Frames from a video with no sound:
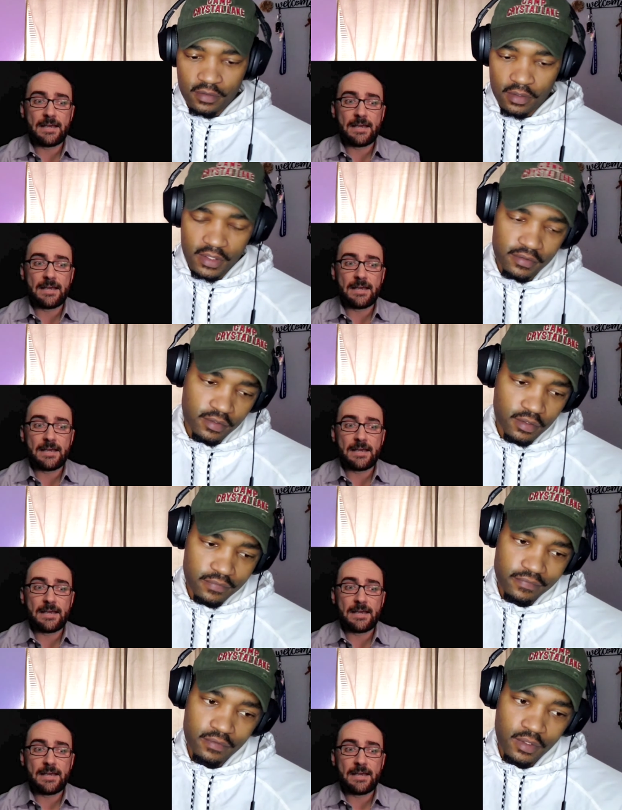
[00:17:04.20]
Speaker 1: and all that
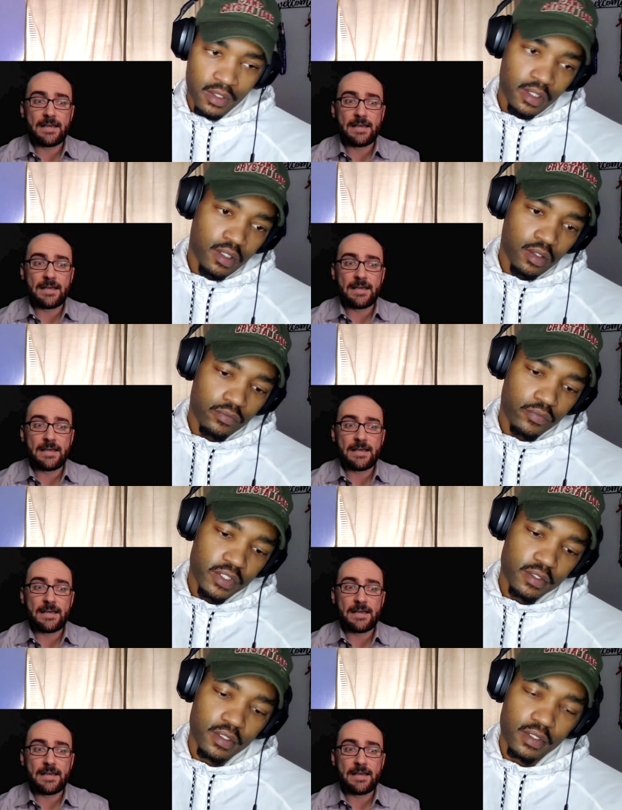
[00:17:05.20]
stuff,
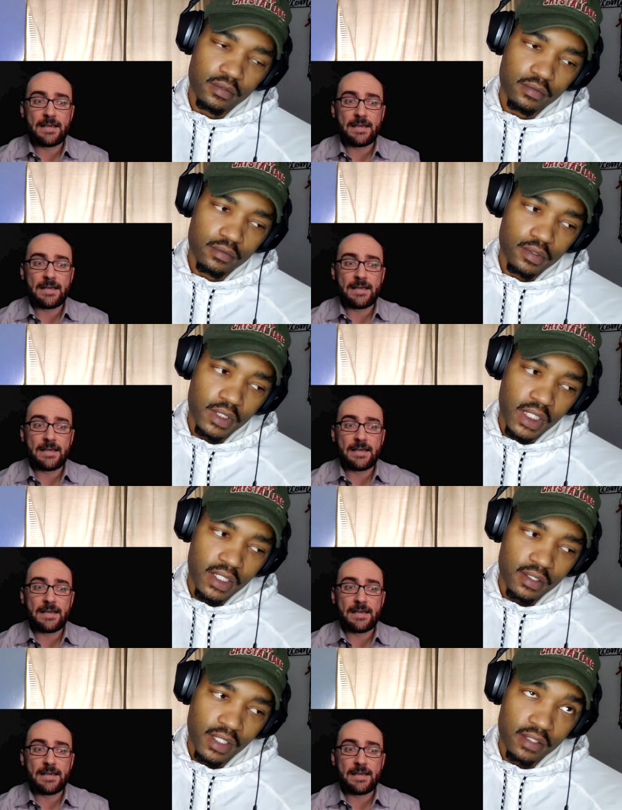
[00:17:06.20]
we should
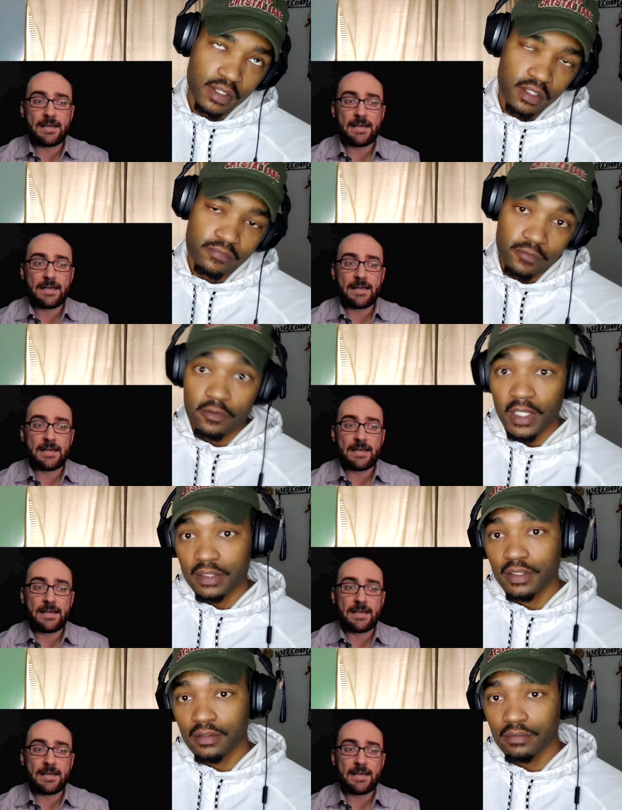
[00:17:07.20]
take it, not take it for
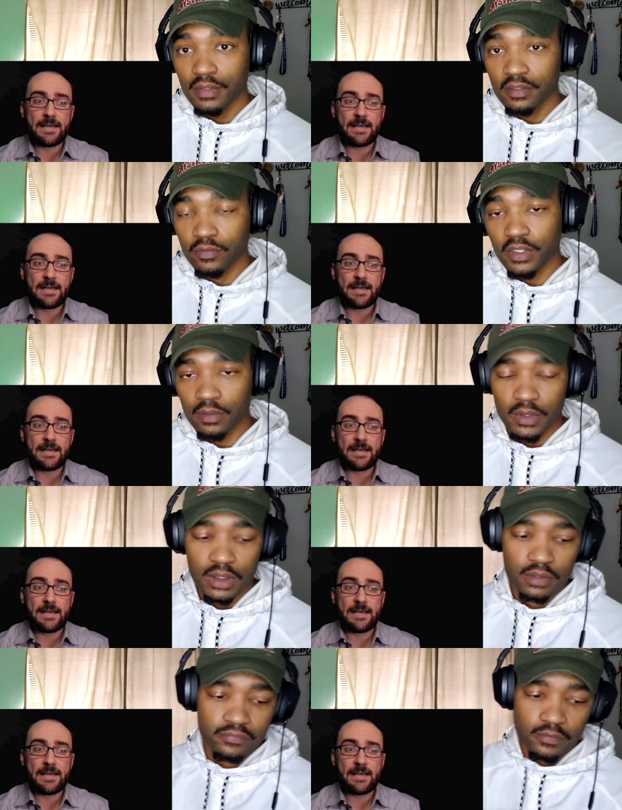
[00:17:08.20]
granted, is what I'm
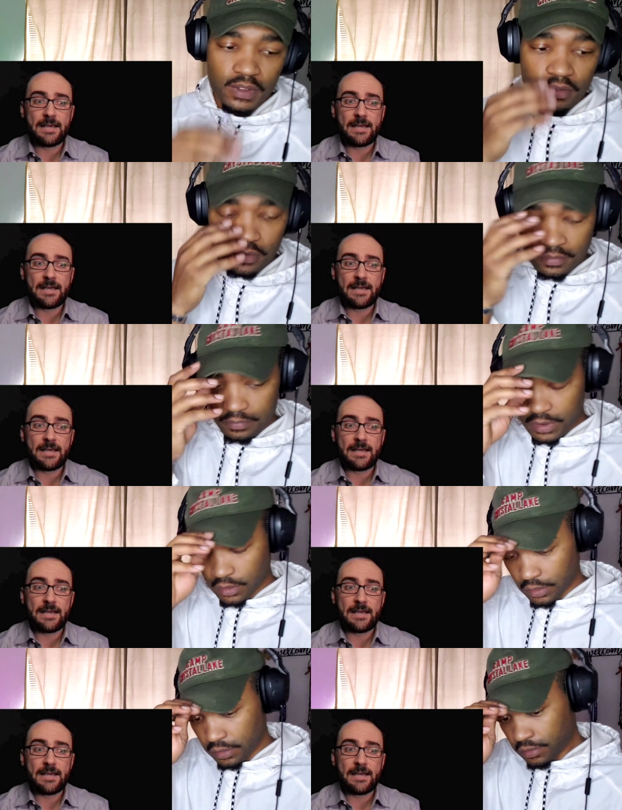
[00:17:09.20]
getting from this, is
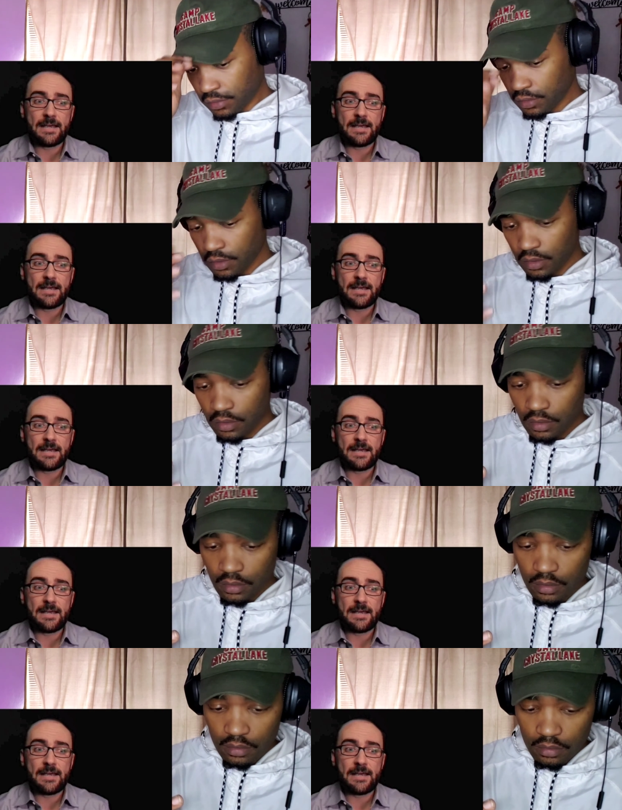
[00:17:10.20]
because
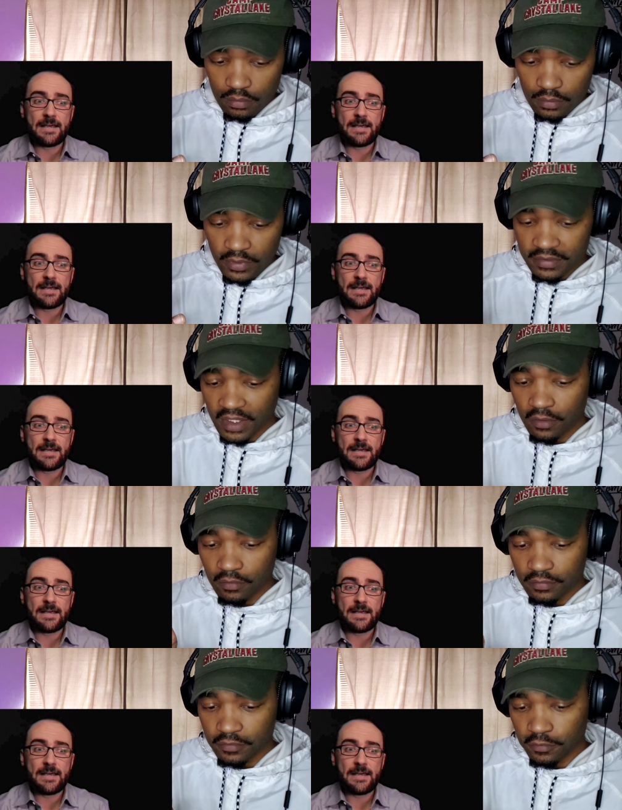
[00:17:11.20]

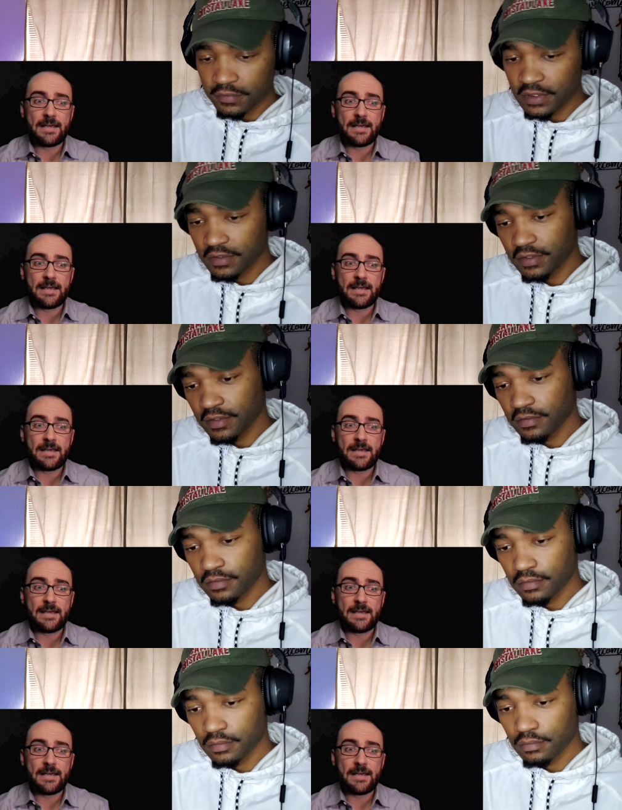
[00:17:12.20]
without those
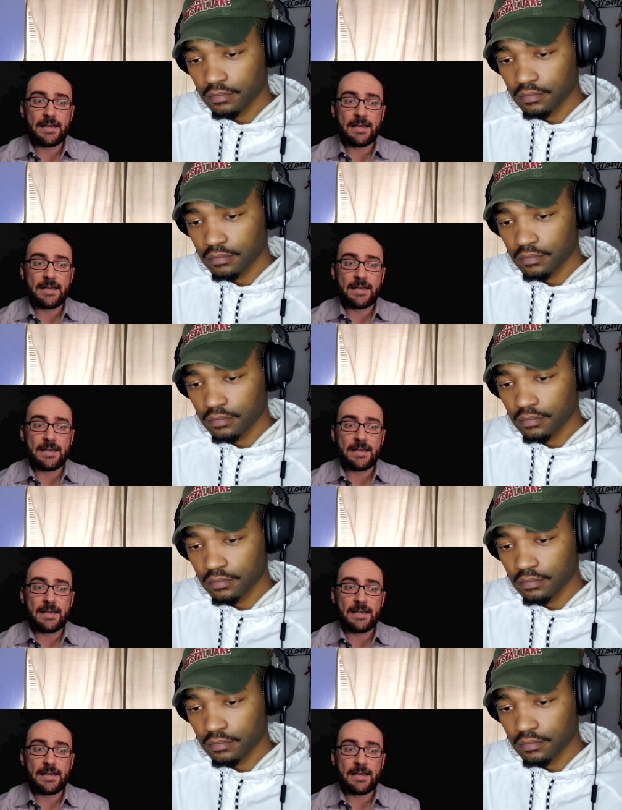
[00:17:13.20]
senses,